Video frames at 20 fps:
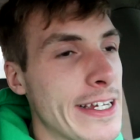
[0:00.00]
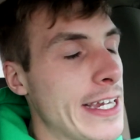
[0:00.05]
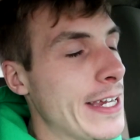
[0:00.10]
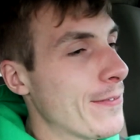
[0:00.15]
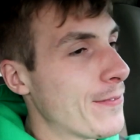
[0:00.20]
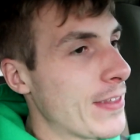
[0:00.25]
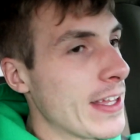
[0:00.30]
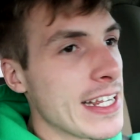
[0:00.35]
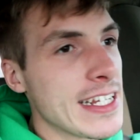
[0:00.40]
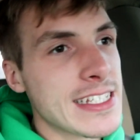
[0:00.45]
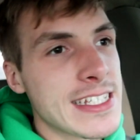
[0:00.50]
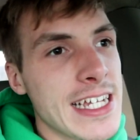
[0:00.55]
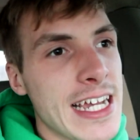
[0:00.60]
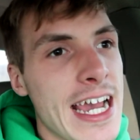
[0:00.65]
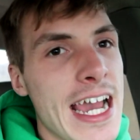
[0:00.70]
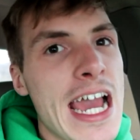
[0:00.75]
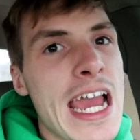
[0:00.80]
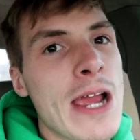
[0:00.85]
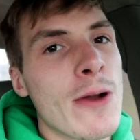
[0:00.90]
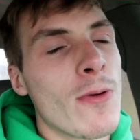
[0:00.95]
If things
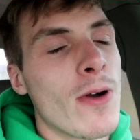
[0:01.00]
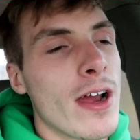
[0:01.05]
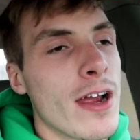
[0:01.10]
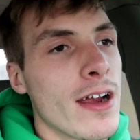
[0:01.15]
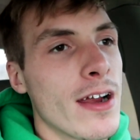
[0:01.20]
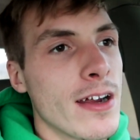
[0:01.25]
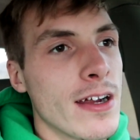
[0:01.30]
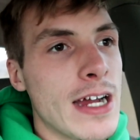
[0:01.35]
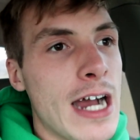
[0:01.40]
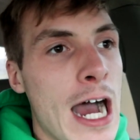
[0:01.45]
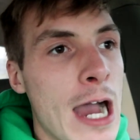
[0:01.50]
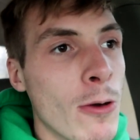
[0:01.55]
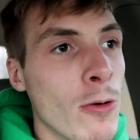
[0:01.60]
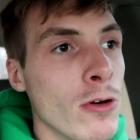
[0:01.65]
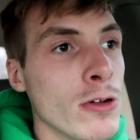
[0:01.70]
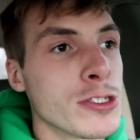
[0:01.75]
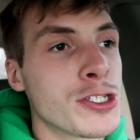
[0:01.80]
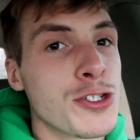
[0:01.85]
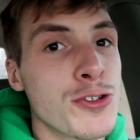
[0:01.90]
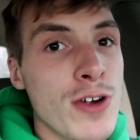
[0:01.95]
get haywire, I
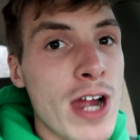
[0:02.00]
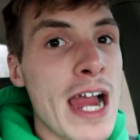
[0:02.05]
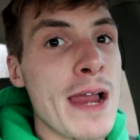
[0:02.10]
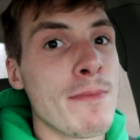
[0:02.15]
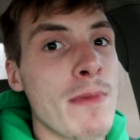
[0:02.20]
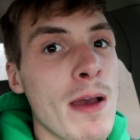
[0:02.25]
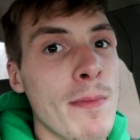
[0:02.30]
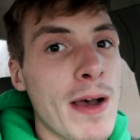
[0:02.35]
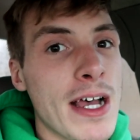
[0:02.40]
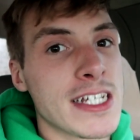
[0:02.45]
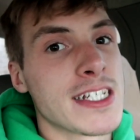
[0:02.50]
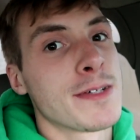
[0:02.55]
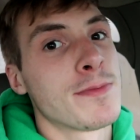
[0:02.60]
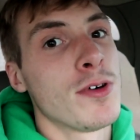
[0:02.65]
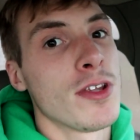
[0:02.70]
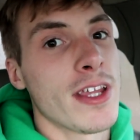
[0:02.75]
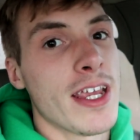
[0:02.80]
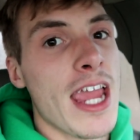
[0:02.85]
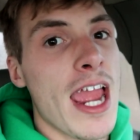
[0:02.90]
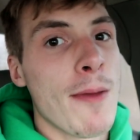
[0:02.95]
will try my best to
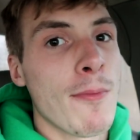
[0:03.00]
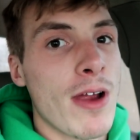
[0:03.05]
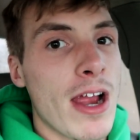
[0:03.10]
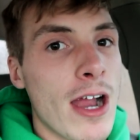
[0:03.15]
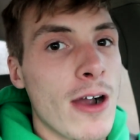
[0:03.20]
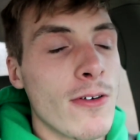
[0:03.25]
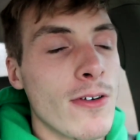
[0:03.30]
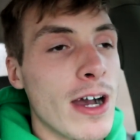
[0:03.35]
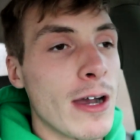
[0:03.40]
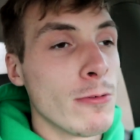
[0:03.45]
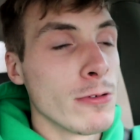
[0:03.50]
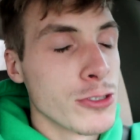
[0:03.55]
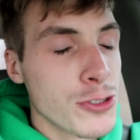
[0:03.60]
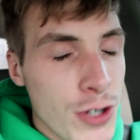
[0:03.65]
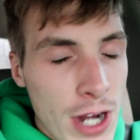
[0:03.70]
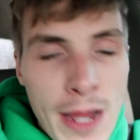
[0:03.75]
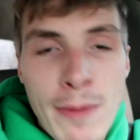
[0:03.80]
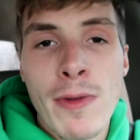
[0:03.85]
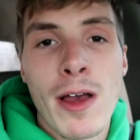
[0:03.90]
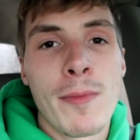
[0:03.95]
pull the camera out. I will
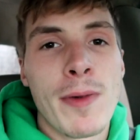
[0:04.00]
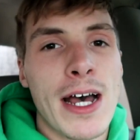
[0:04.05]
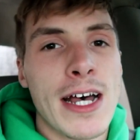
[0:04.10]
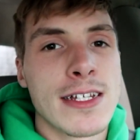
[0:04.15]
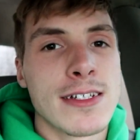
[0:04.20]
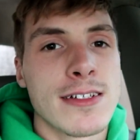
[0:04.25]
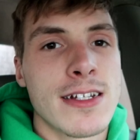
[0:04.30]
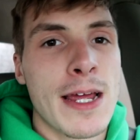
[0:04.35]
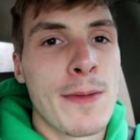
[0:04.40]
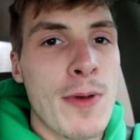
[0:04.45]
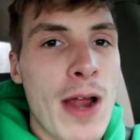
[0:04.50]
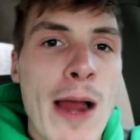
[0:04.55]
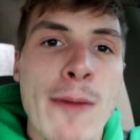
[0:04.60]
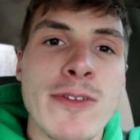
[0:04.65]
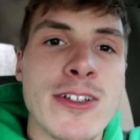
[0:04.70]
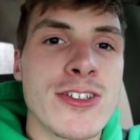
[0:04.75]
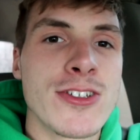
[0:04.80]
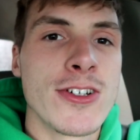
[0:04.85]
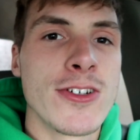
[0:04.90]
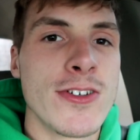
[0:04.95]
try my best, I
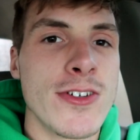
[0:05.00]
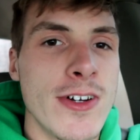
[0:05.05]
promise you.